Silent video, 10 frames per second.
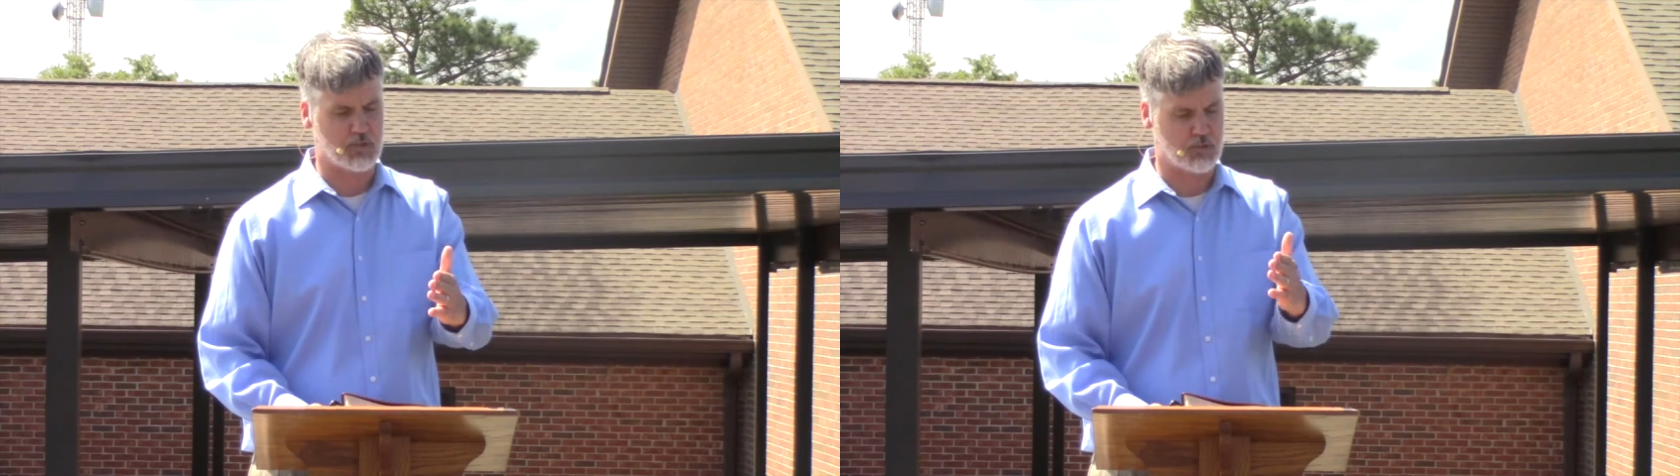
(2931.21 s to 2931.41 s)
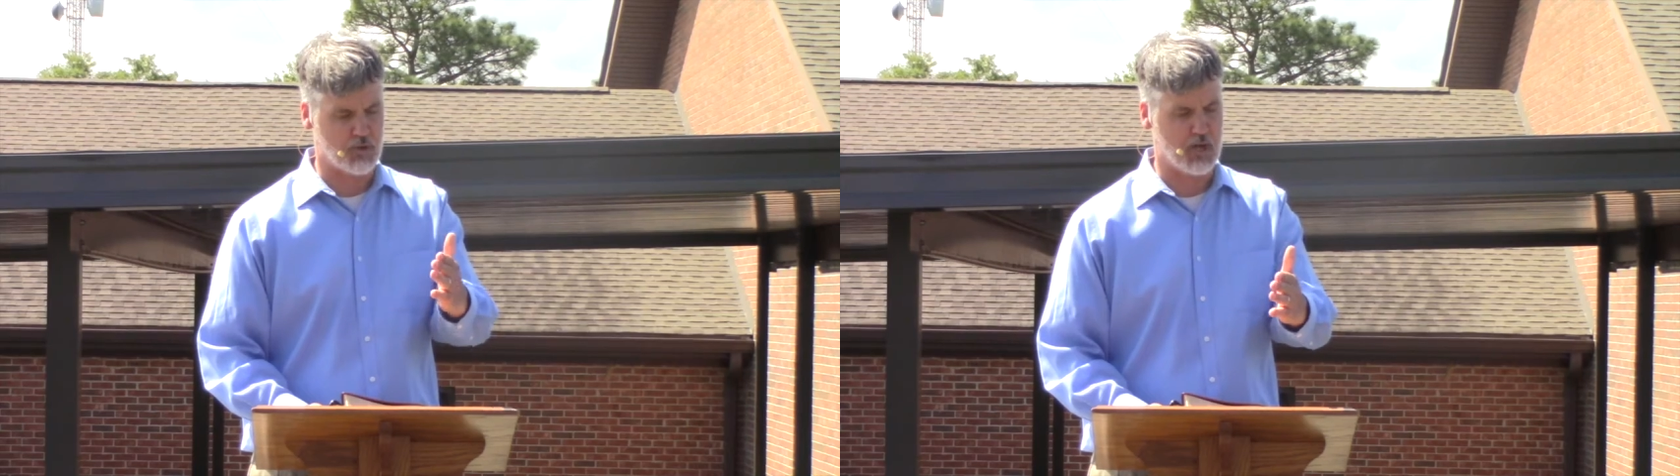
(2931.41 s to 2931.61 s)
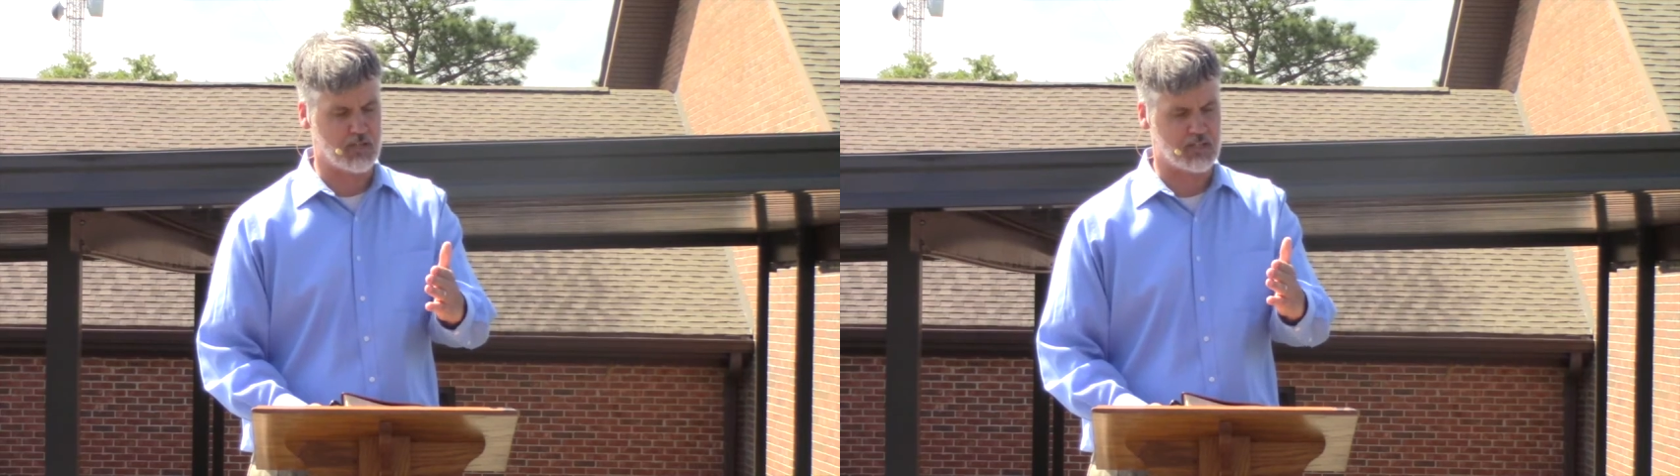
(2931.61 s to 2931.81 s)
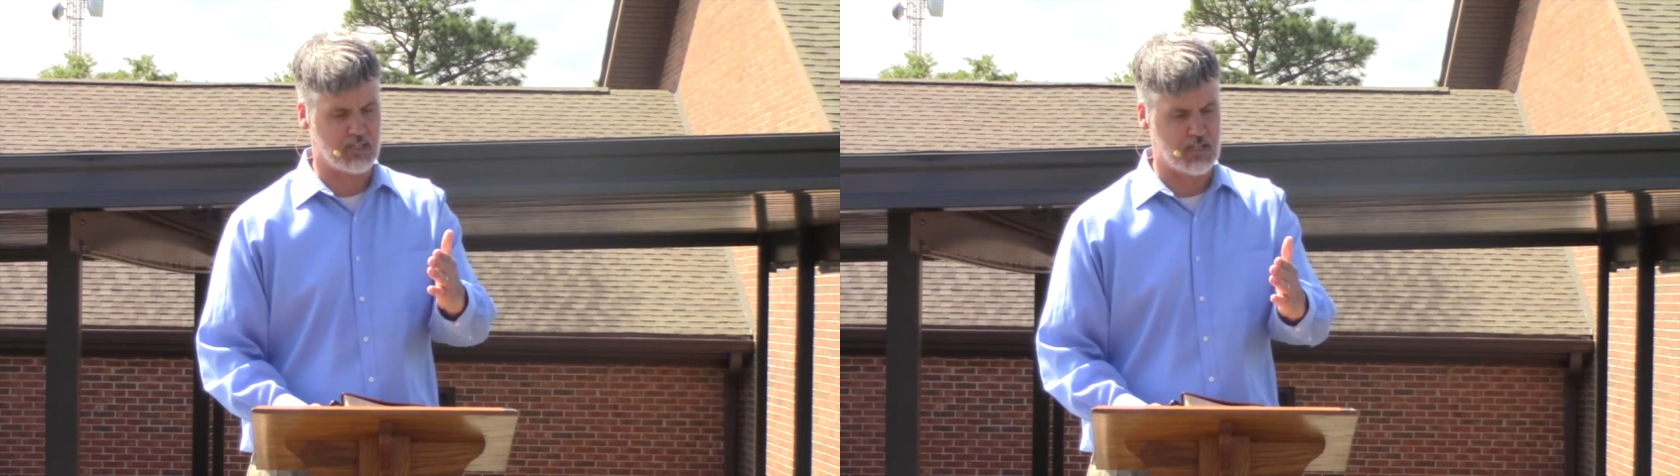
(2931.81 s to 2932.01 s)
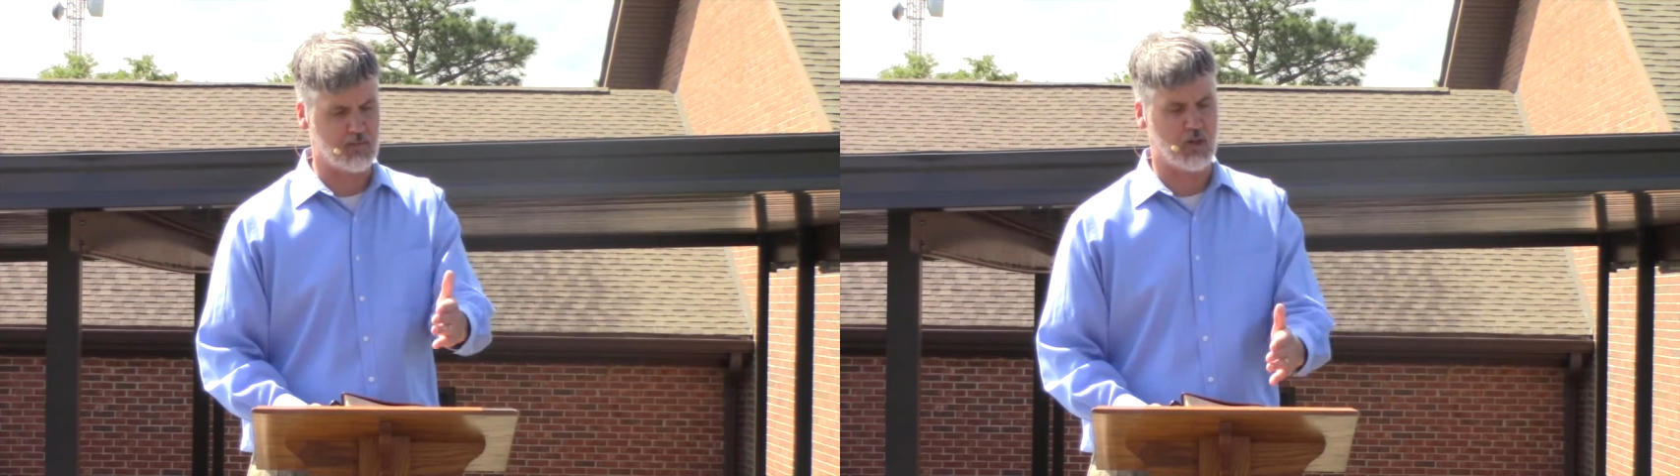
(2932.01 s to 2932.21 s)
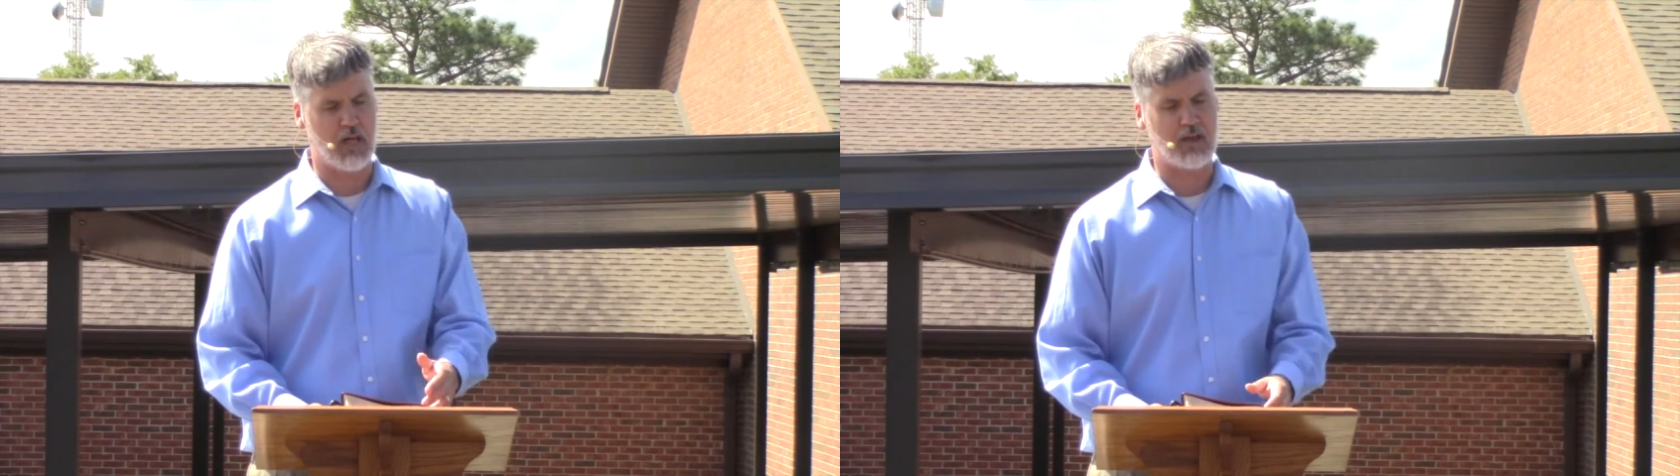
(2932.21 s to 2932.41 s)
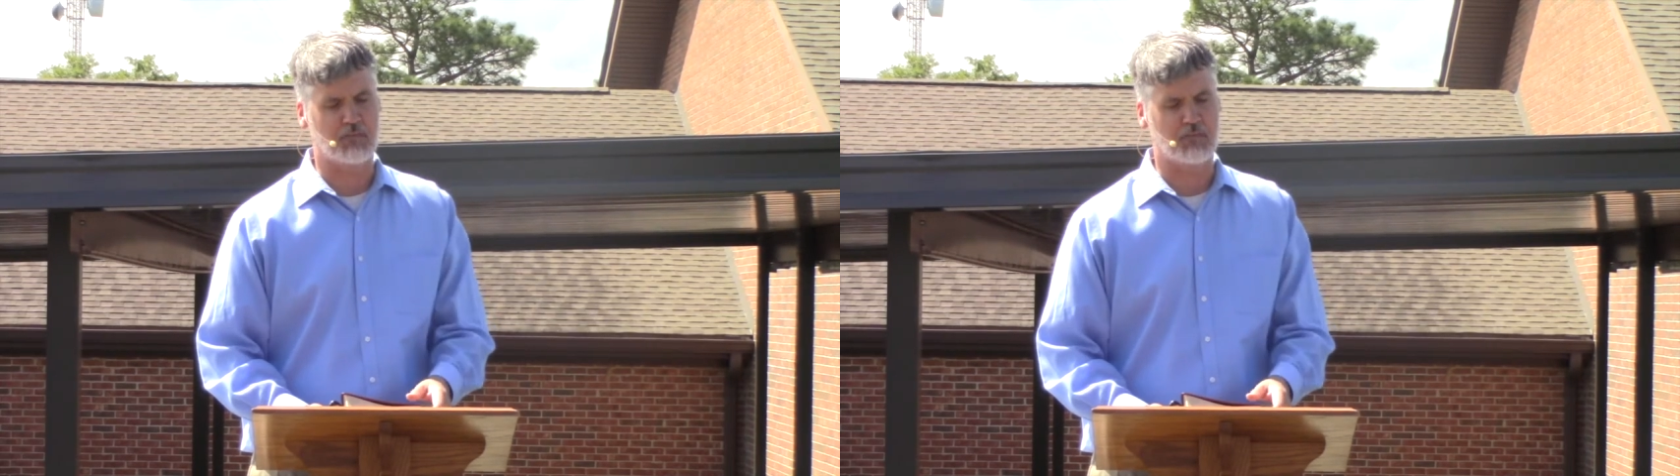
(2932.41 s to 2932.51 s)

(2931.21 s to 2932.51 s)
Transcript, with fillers: to trust and give their life